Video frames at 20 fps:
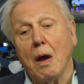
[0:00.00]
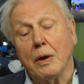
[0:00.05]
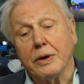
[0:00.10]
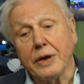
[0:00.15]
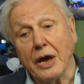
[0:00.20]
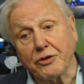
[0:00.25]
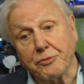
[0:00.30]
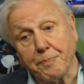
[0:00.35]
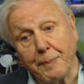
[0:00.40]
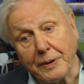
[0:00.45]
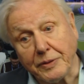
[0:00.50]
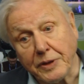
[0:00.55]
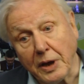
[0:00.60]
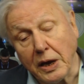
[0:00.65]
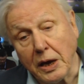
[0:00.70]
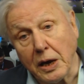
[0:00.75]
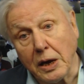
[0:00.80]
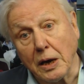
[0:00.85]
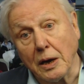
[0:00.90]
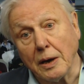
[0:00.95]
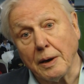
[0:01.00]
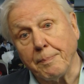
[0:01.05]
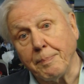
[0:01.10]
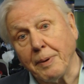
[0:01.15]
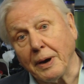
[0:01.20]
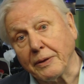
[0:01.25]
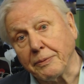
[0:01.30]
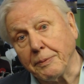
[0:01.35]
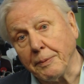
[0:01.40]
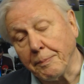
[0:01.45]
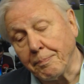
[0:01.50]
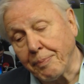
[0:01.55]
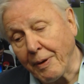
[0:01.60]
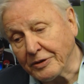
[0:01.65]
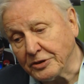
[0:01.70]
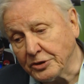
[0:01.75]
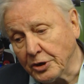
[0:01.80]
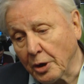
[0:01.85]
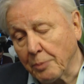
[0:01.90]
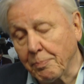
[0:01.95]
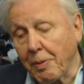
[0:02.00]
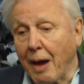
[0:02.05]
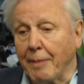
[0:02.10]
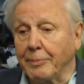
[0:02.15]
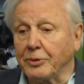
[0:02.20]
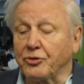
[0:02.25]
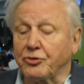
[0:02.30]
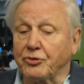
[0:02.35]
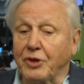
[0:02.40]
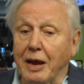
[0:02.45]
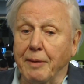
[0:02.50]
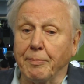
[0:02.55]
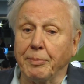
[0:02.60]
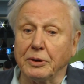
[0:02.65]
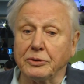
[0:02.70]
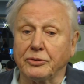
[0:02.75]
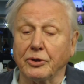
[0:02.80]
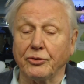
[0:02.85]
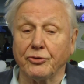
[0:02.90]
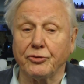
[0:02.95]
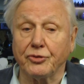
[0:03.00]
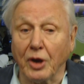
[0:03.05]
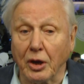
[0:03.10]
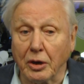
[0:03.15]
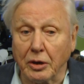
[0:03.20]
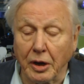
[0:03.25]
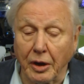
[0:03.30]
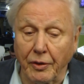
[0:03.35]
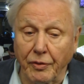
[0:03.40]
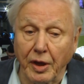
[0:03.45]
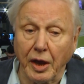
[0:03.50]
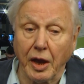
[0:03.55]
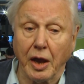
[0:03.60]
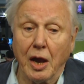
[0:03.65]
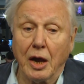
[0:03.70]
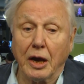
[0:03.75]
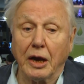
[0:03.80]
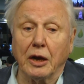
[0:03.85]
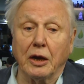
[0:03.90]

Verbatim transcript: Yes, but the uh, but President Obama's statement and certainly the